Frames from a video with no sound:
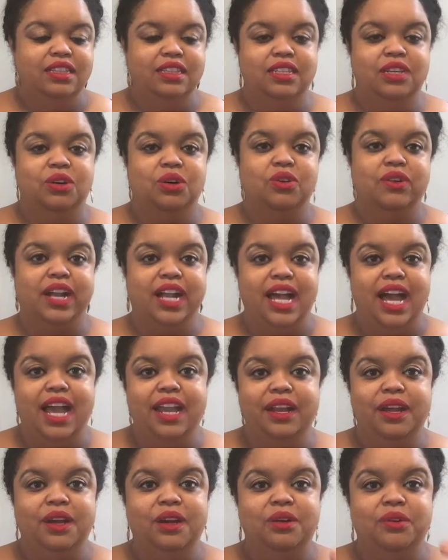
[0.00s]
The
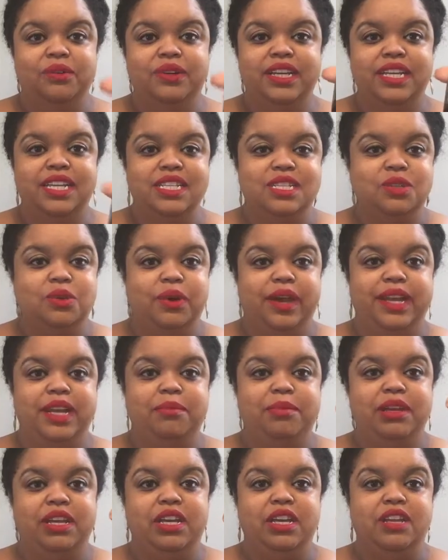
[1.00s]
oregano is going
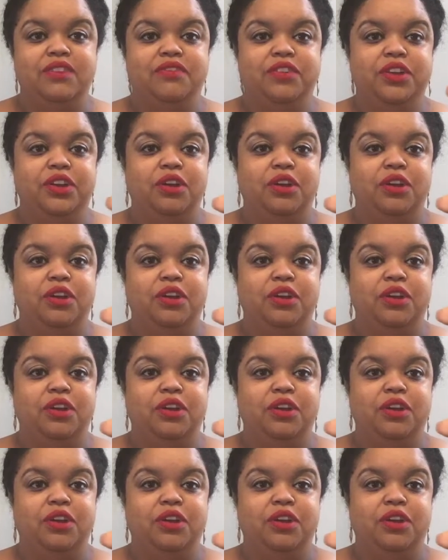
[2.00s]
to be good for